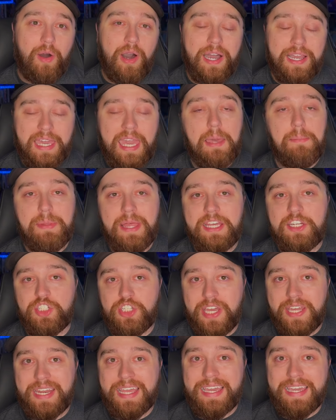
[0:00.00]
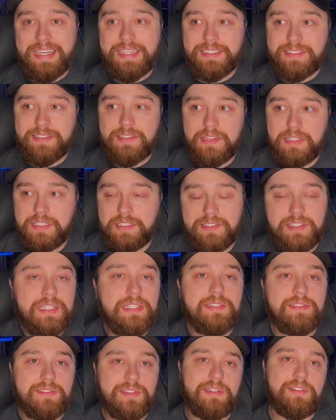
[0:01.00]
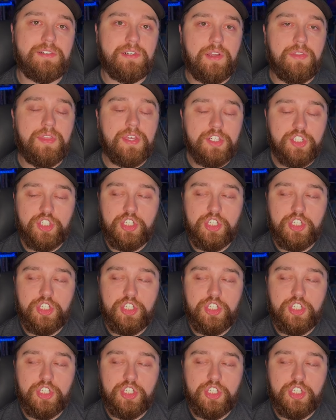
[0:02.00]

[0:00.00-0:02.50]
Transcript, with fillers: uh, Cate Blanchett is the scene stealer in this.